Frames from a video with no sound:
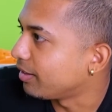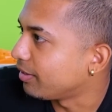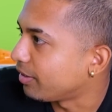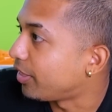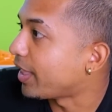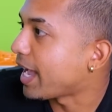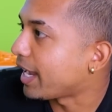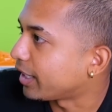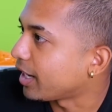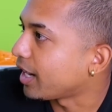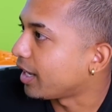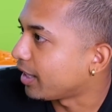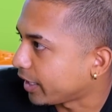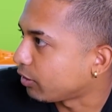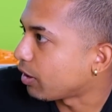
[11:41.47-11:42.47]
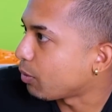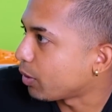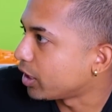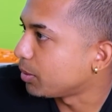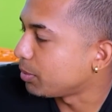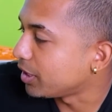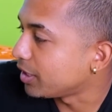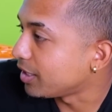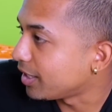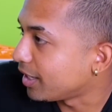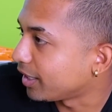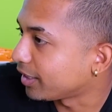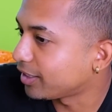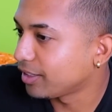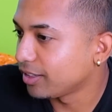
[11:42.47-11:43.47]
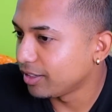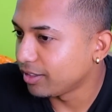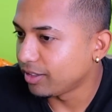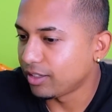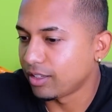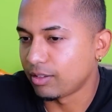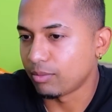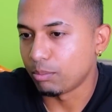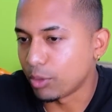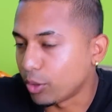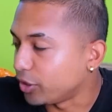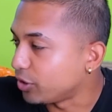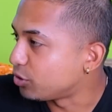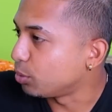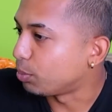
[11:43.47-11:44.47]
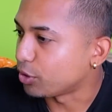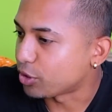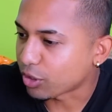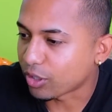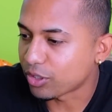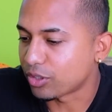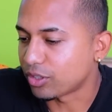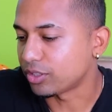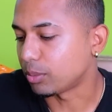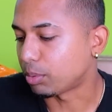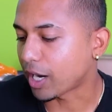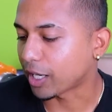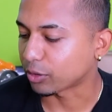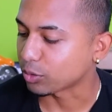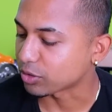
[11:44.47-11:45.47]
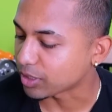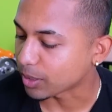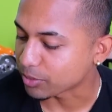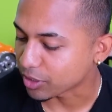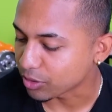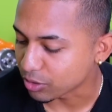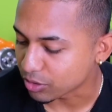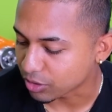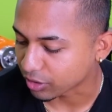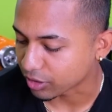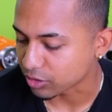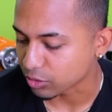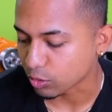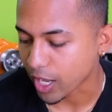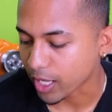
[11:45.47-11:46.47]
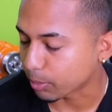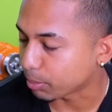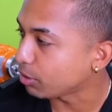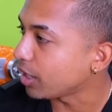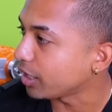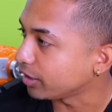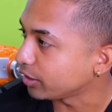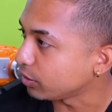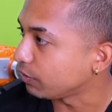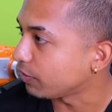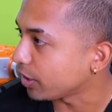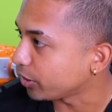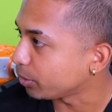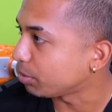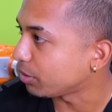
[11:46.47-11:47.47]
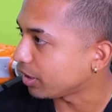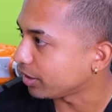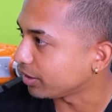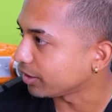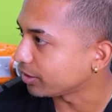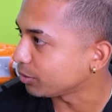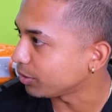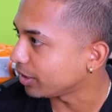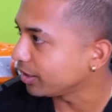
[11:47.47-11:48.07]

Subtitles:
that guy, like I wanted to be Nick, building superchargers, the practical steps that you took is you had a product, you found the product, right?